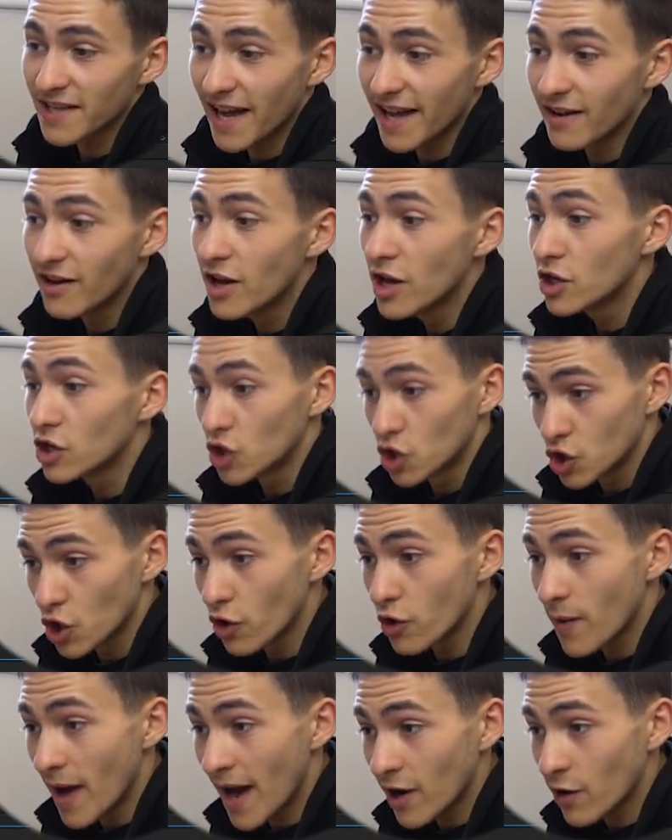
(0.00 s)
And to show
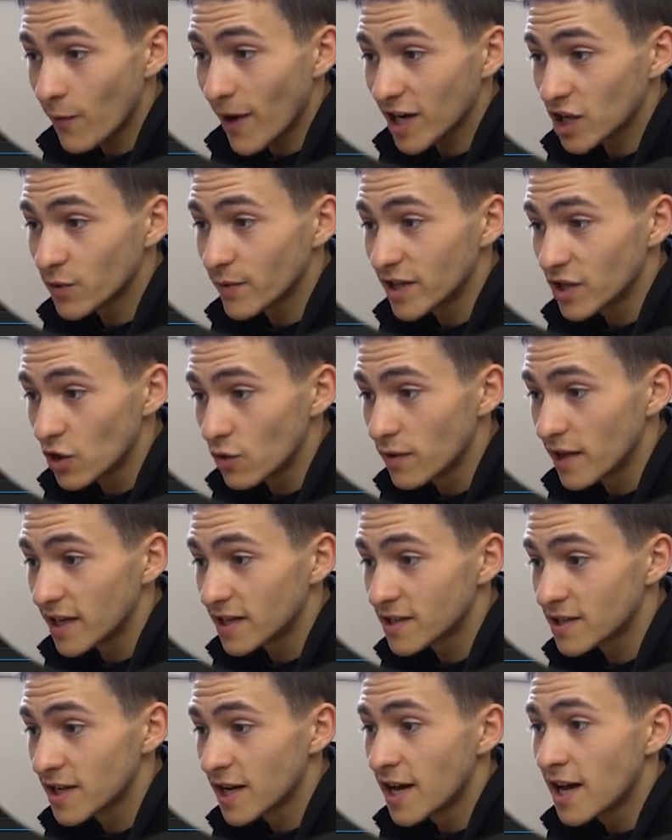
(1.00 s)
you how to actually do
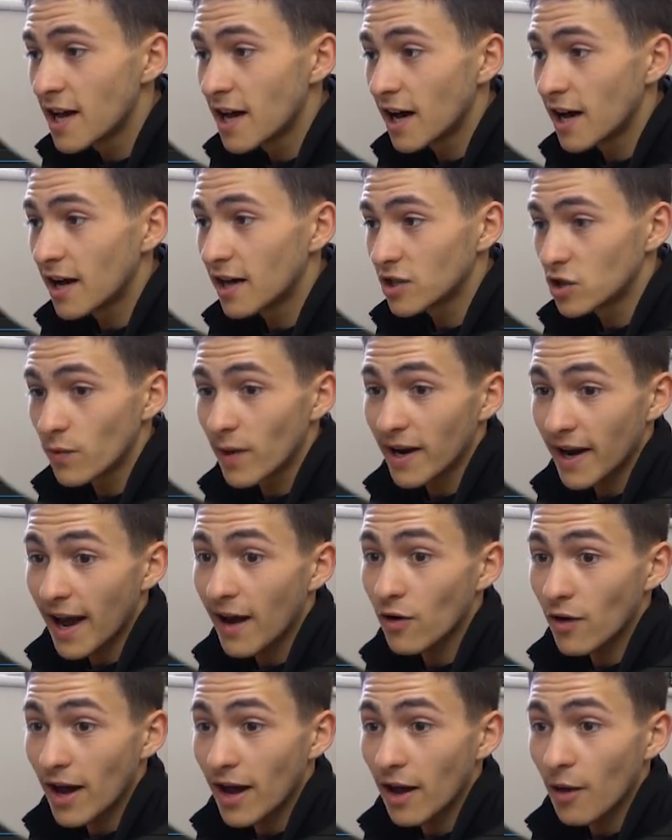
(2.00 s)
this, uh, to uh, how
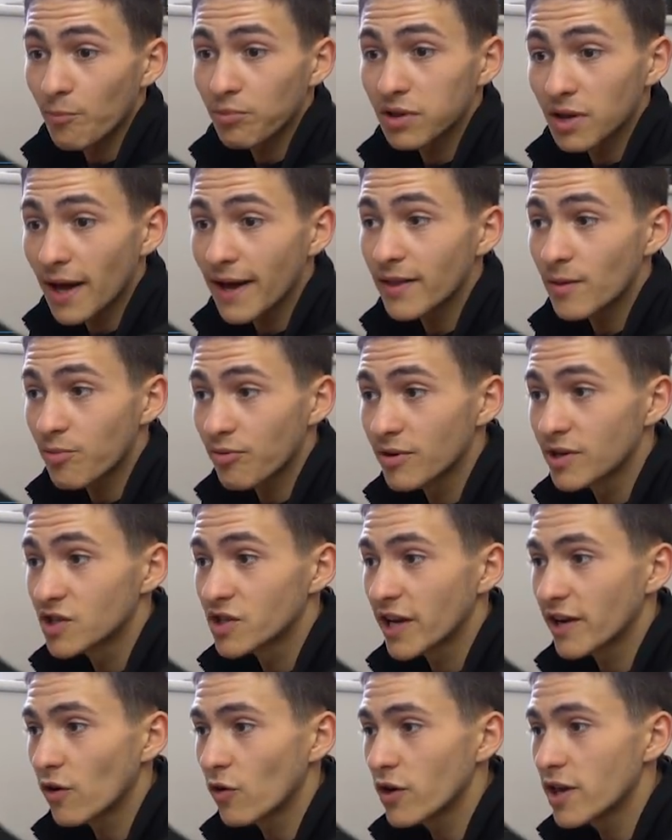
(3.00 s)
to apply the
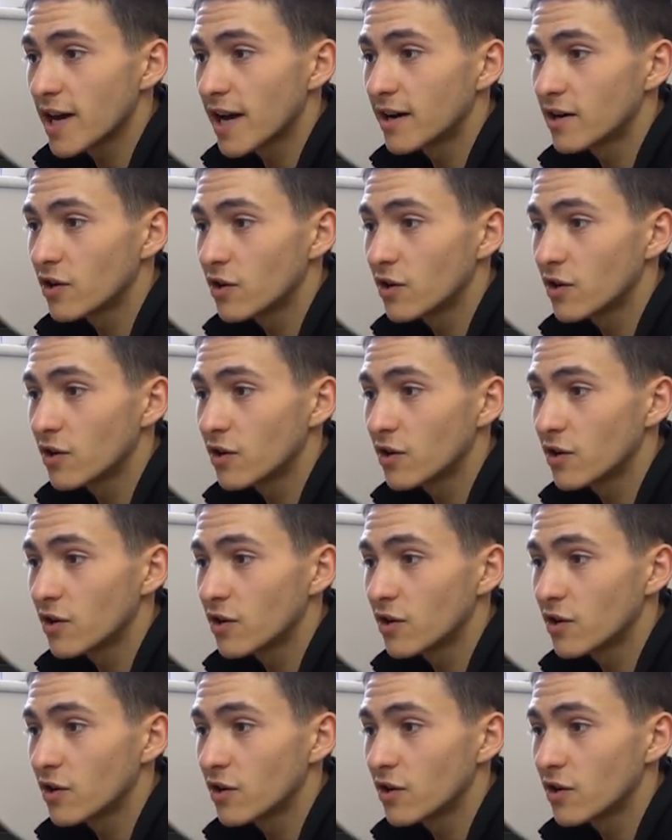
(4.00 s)
preset, all you gotta